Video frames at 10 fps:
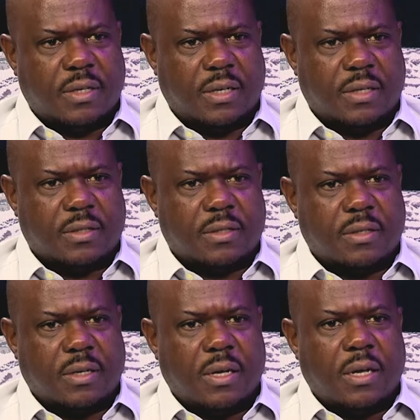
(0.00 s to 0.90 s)

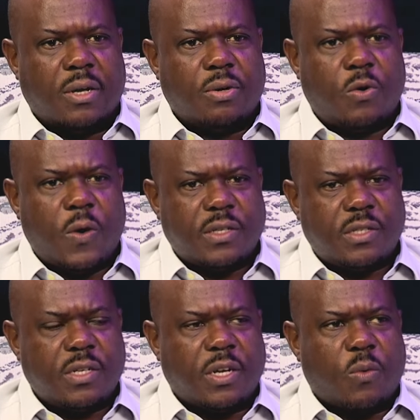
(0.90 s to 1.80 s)
is
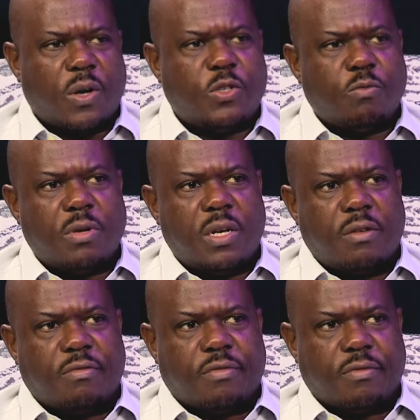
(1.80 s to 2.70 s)
question what you
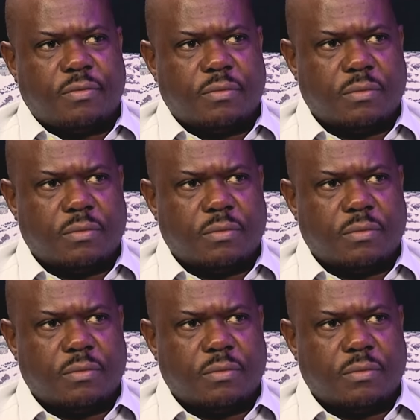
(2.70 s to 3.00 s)
believe.